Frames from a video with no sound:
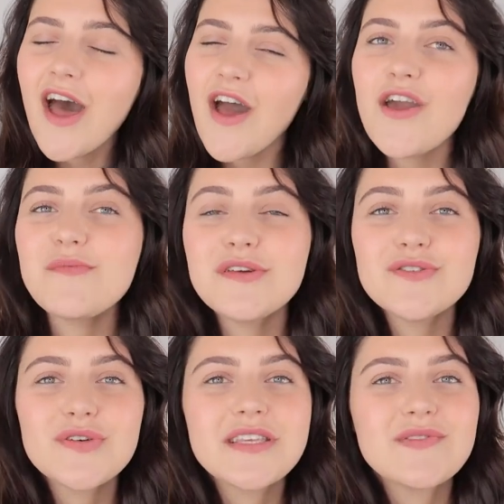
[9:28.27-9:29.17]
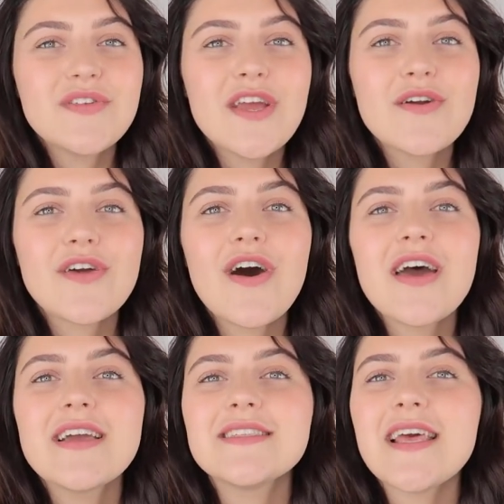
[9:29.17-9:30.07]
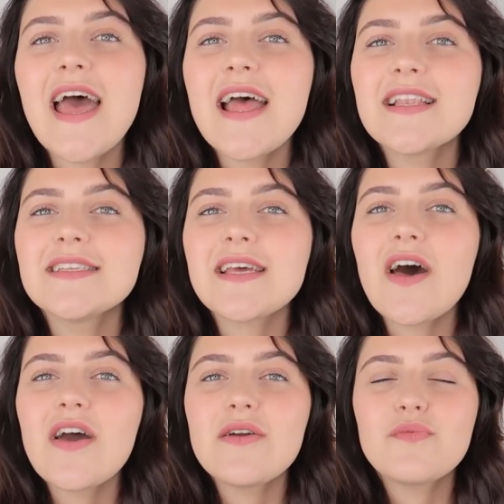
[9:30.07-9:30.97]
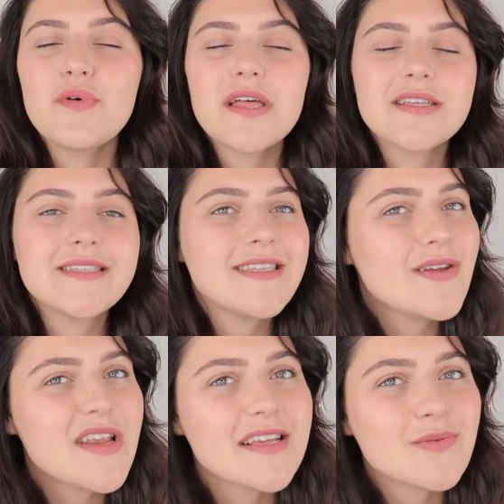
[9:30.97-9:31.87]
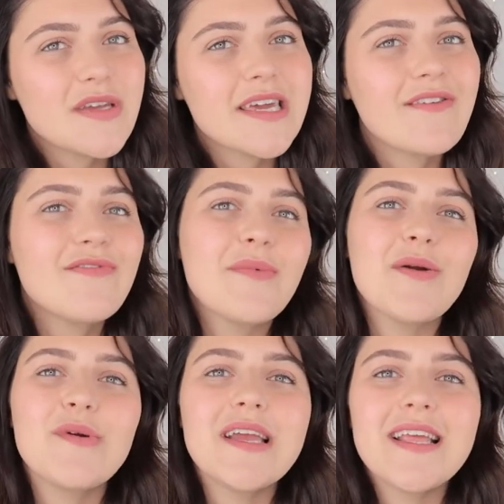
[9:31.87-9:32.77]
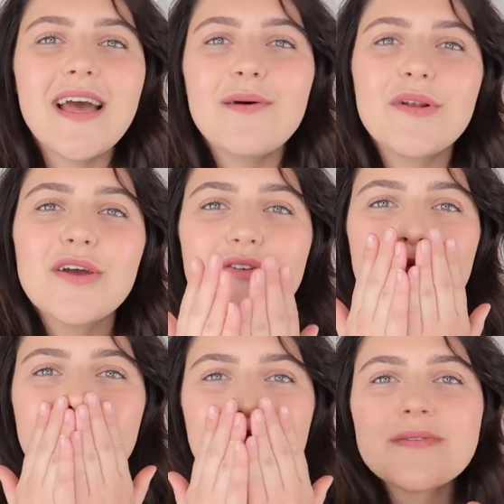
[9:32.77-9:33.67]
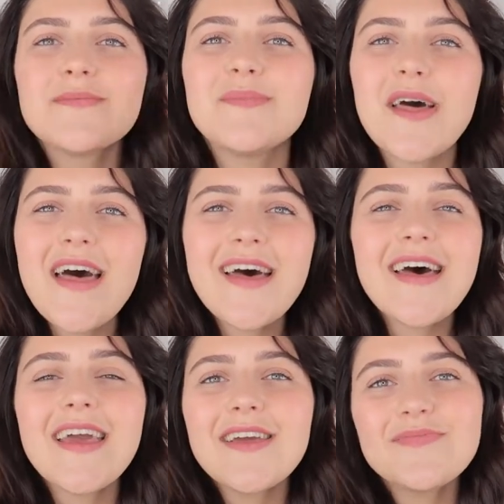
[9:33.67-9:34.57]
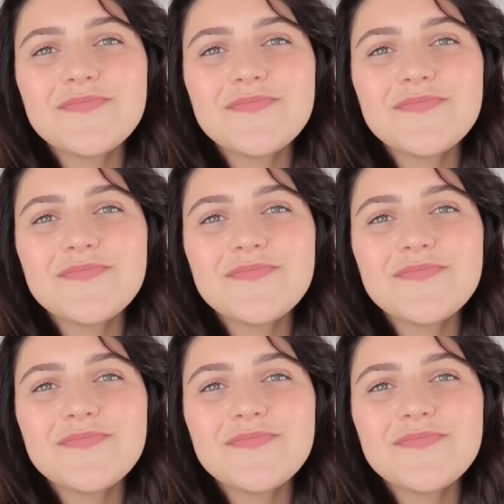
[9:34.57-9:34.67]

I hope you enjoyed this video, guys, and I will see you next week for my weekly upload. Bye.